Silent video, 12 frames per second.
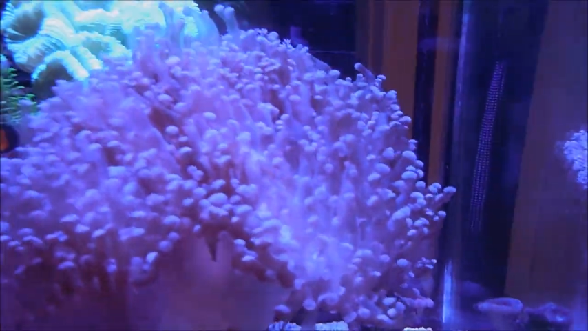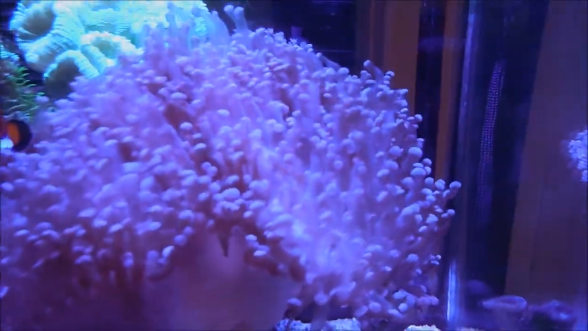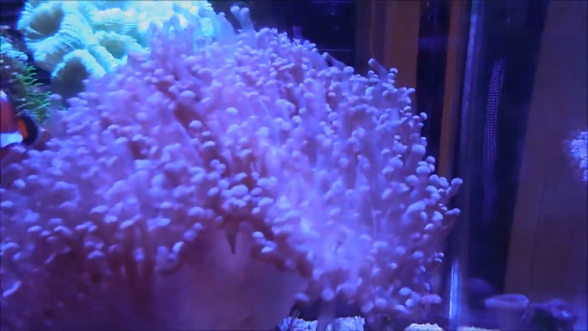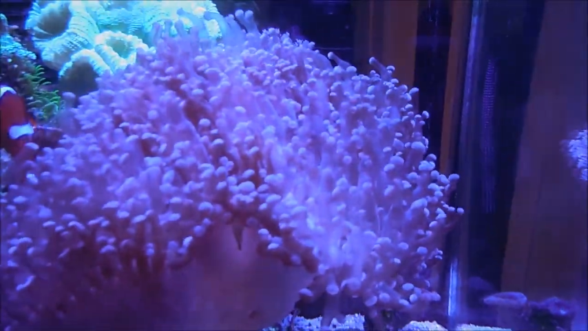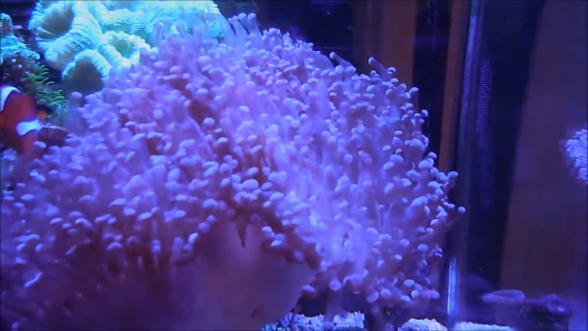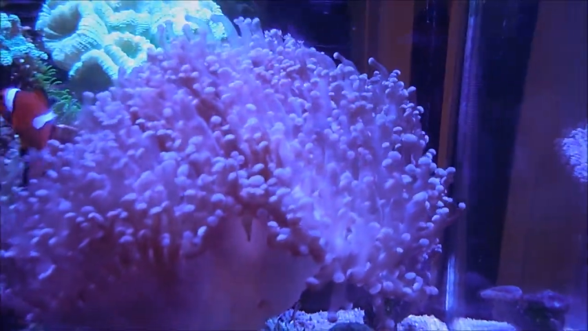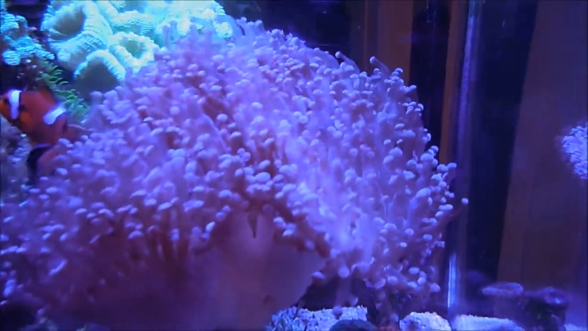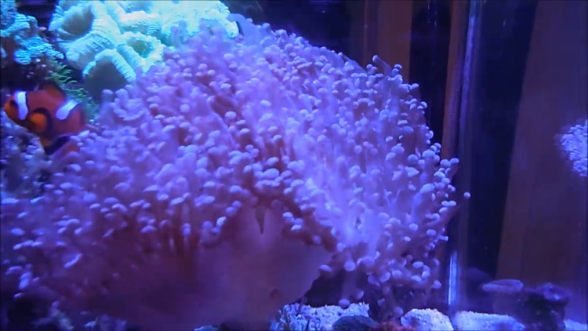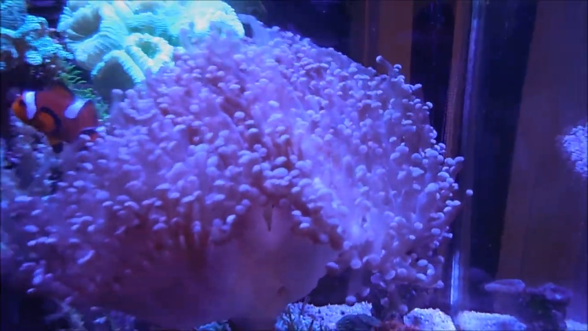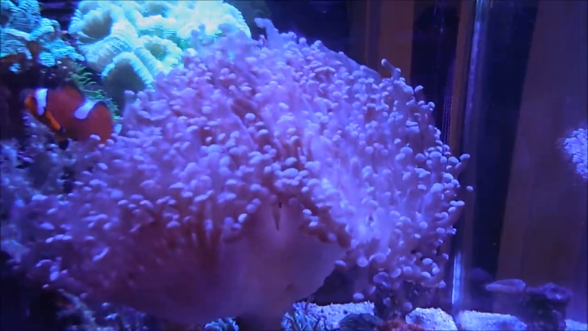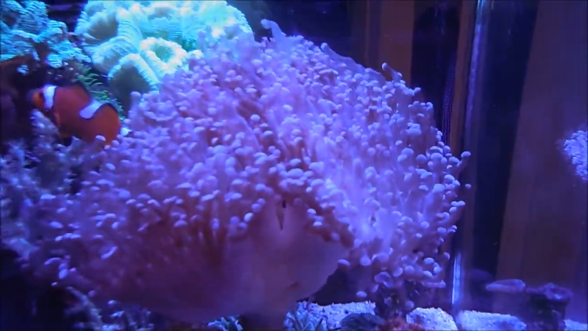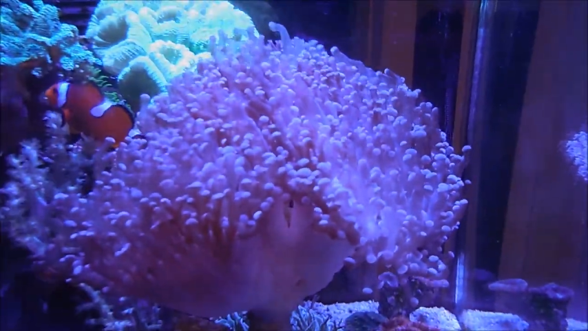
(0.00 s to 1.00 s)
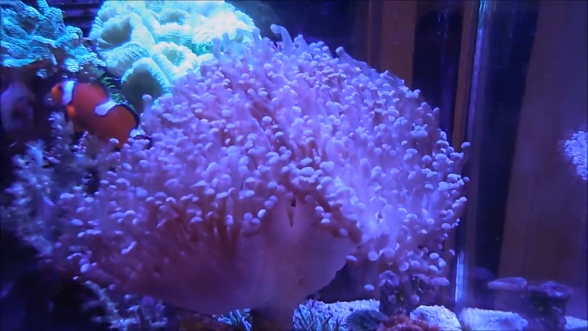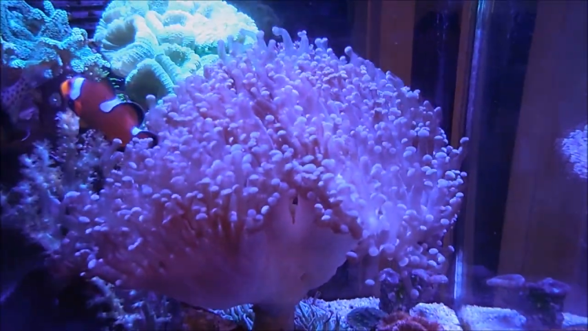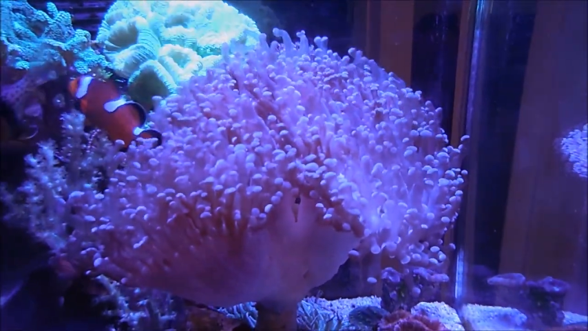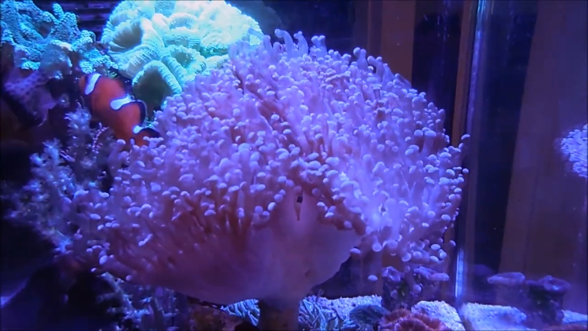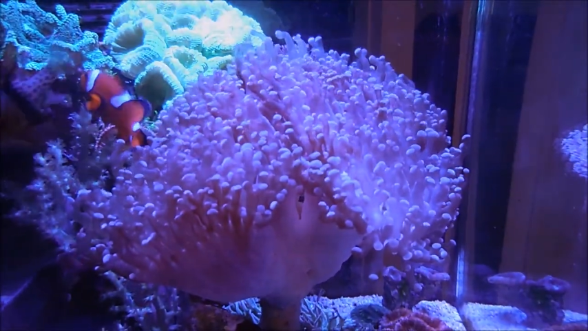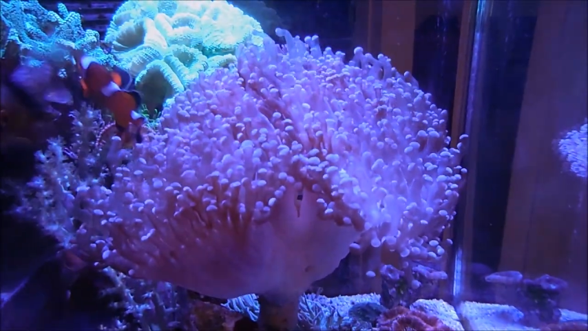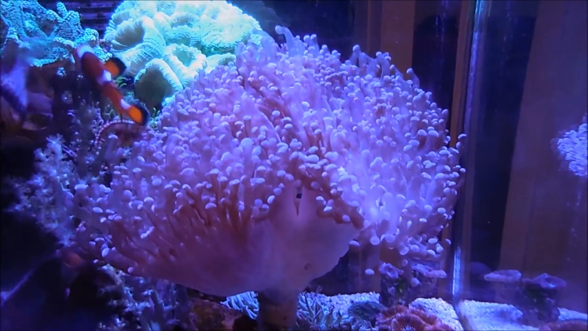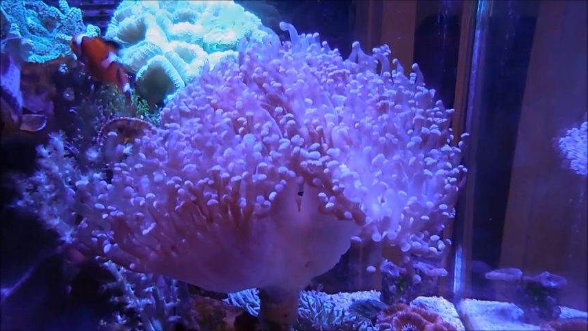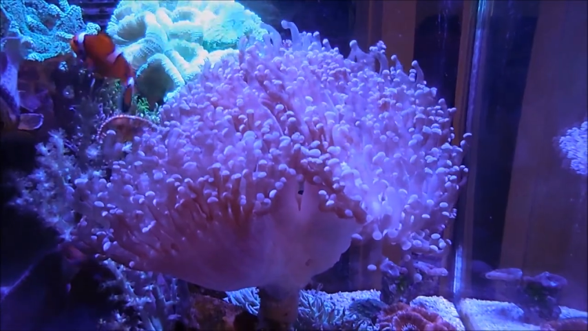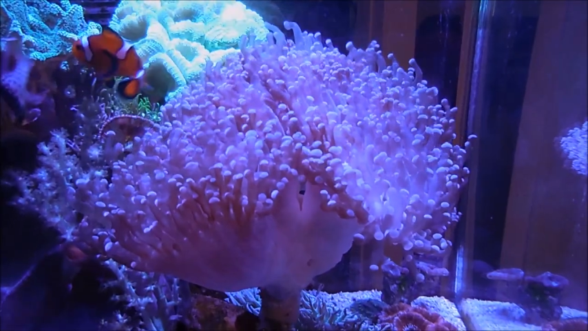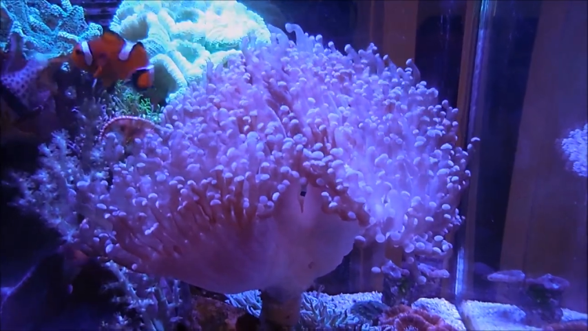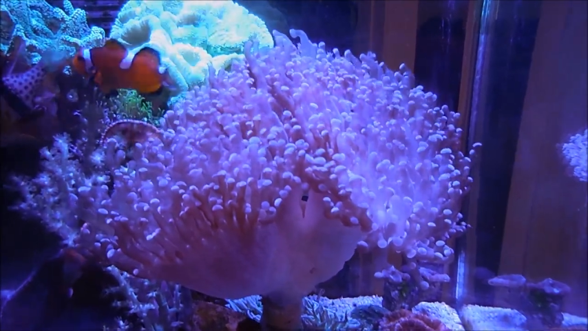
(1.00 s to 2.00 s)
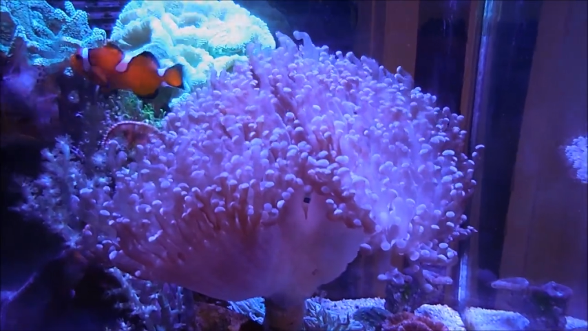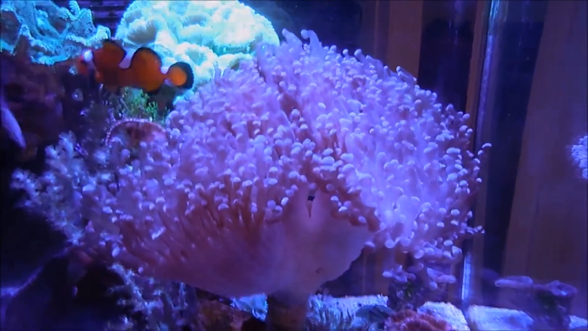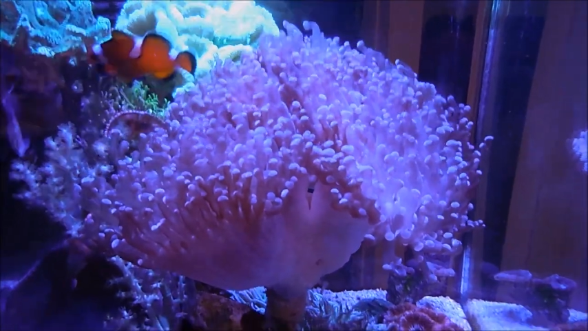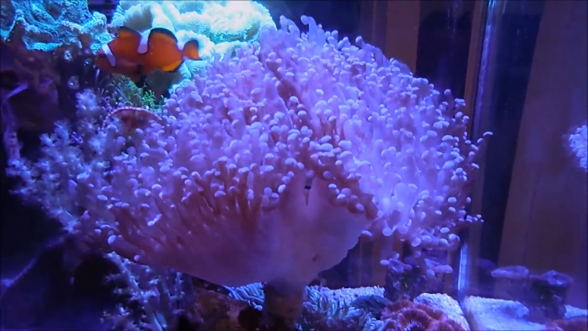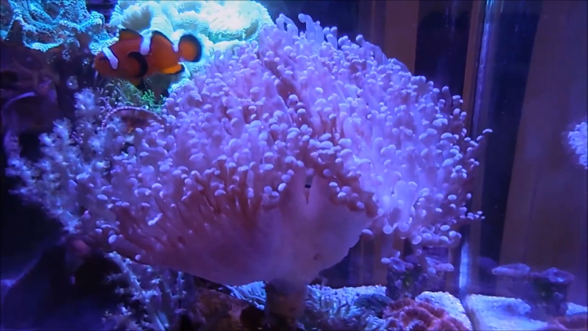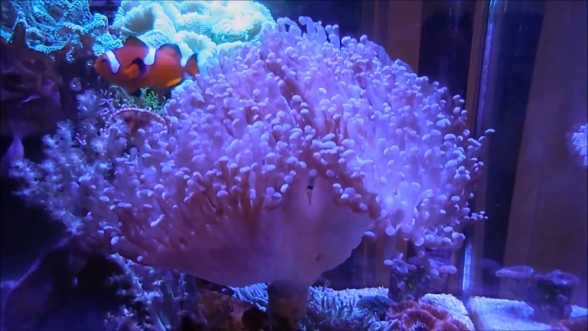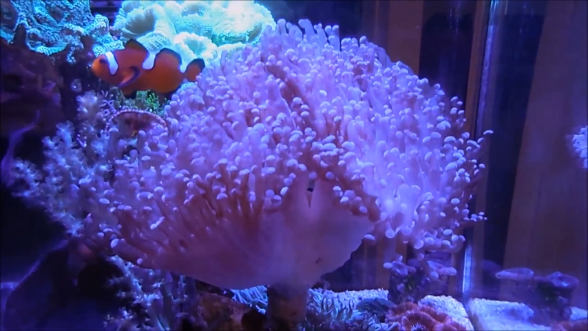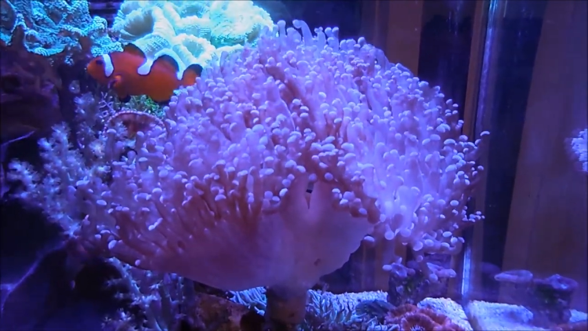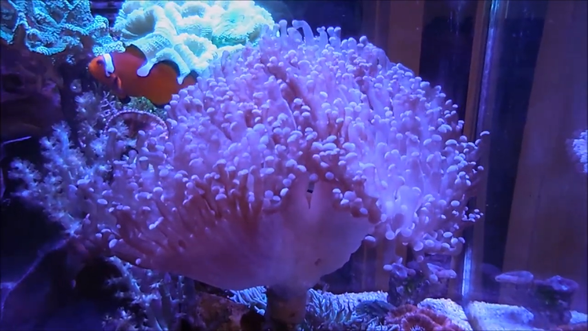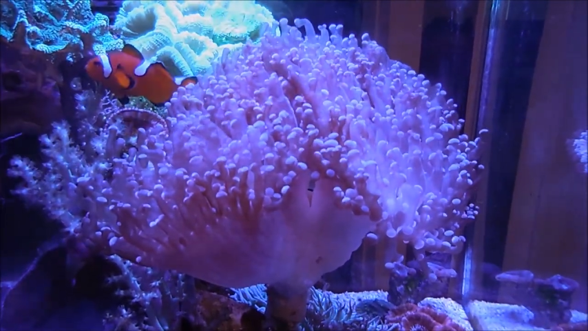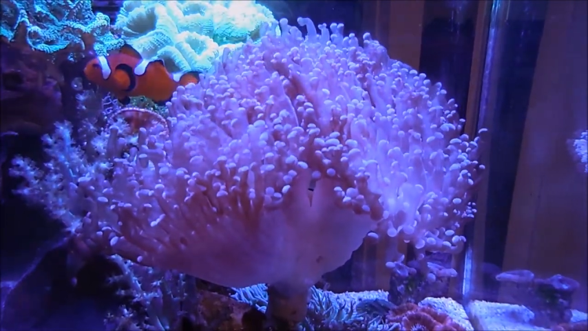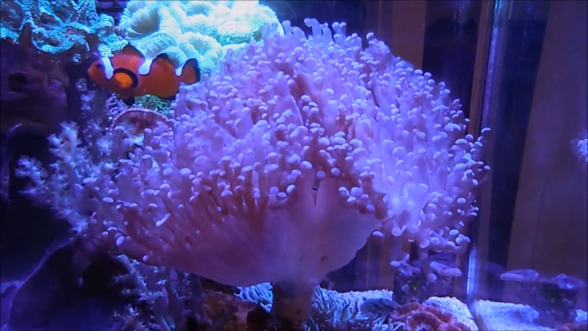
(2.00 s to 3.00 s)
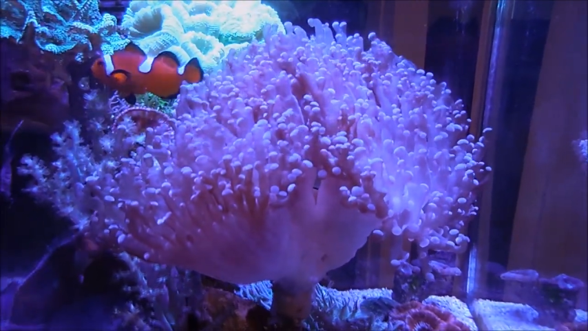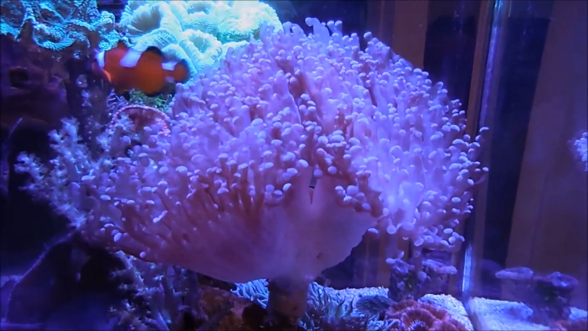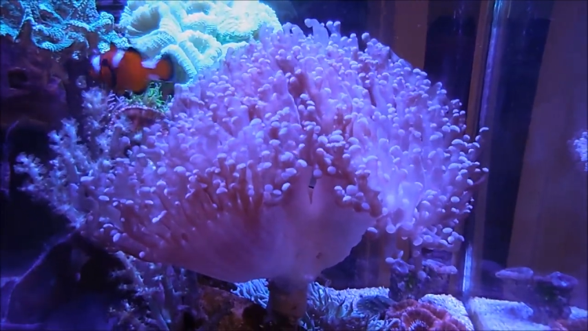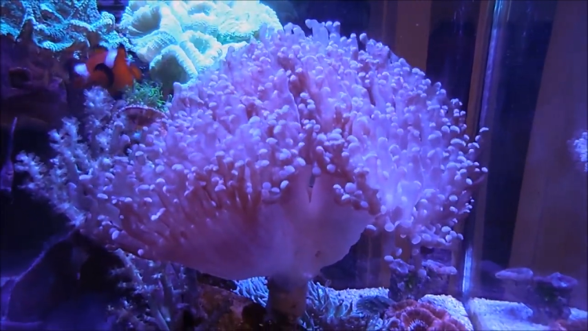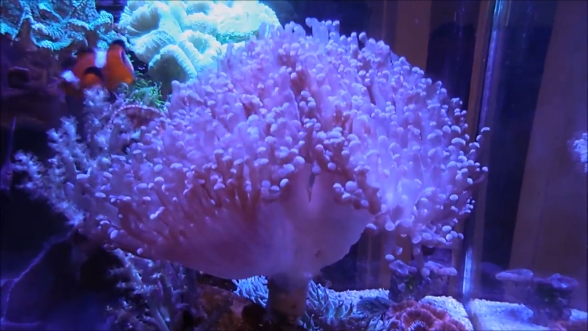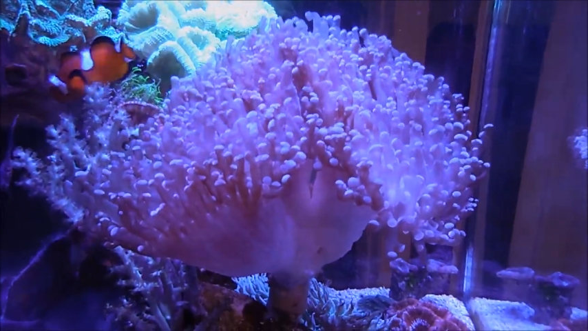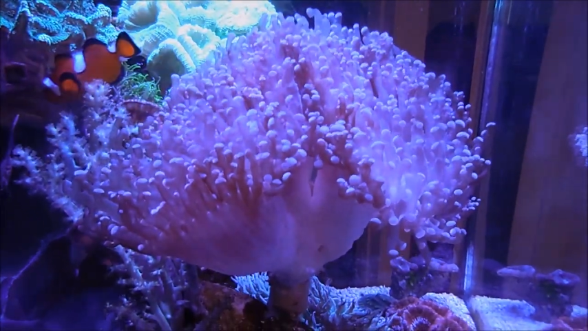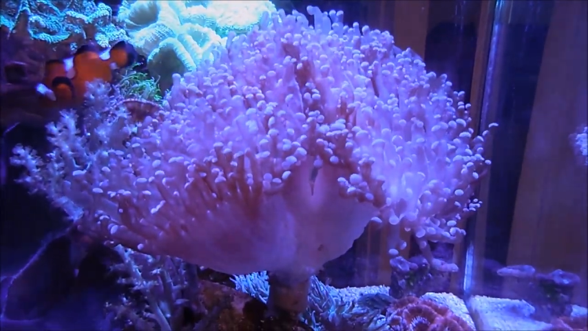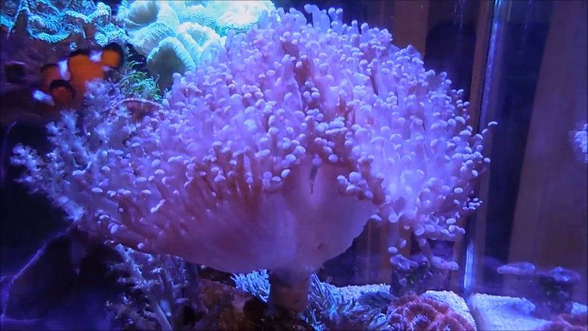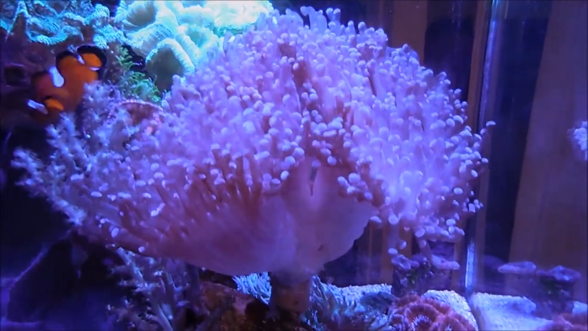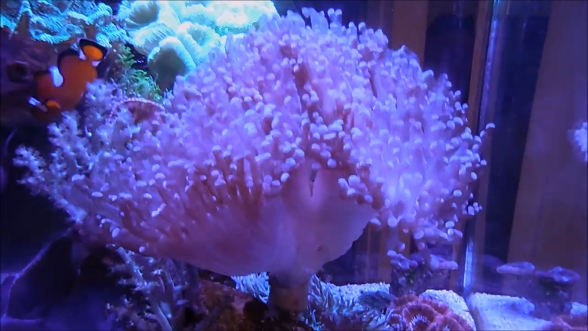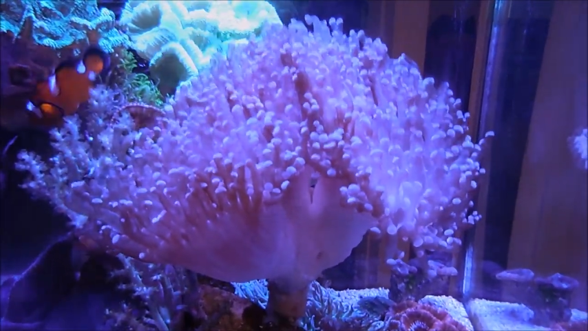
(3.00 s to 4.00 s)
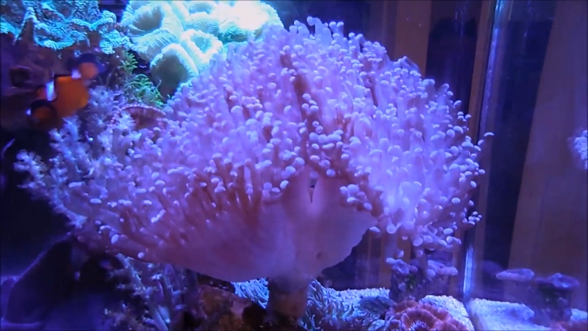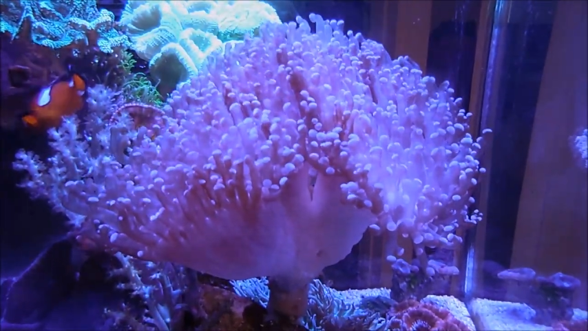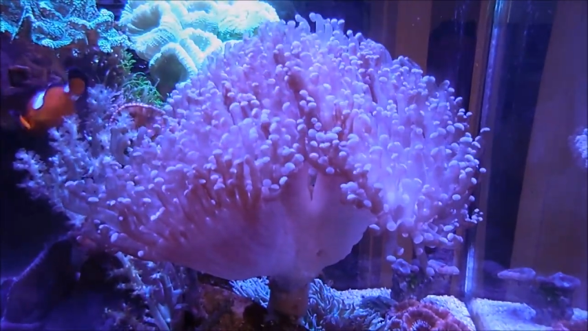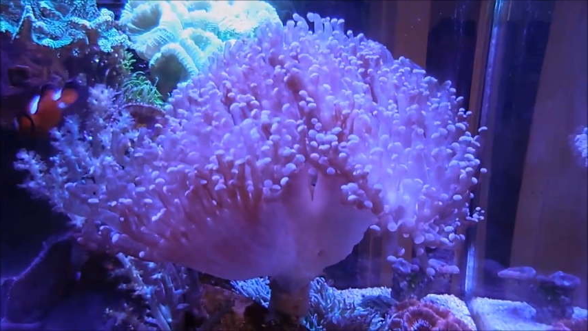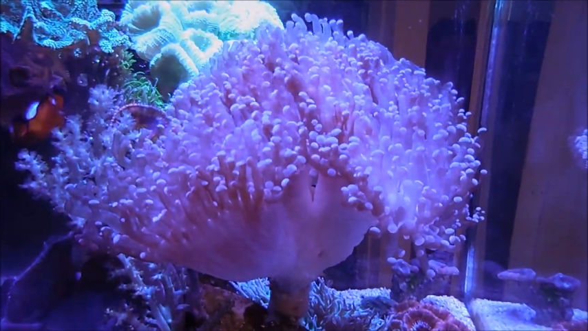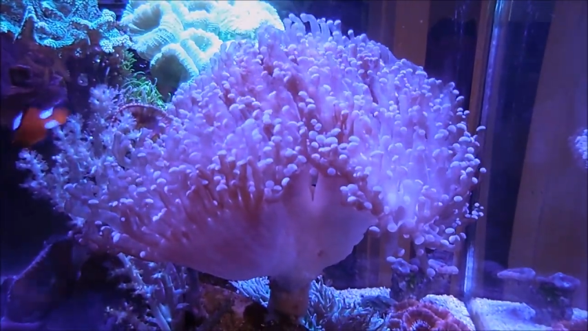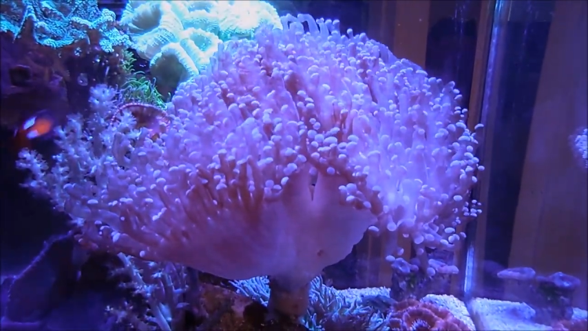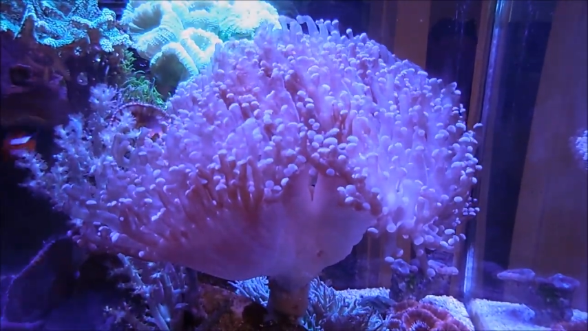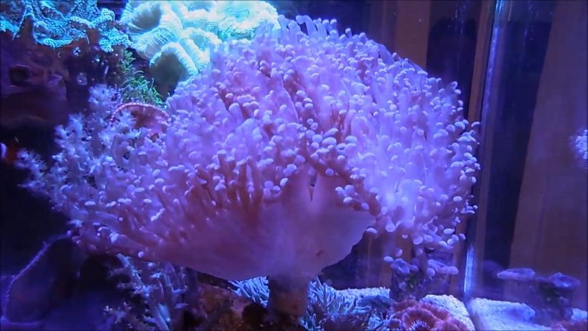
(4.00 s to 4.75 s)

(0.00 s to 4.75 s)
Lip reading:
(no speaker visible)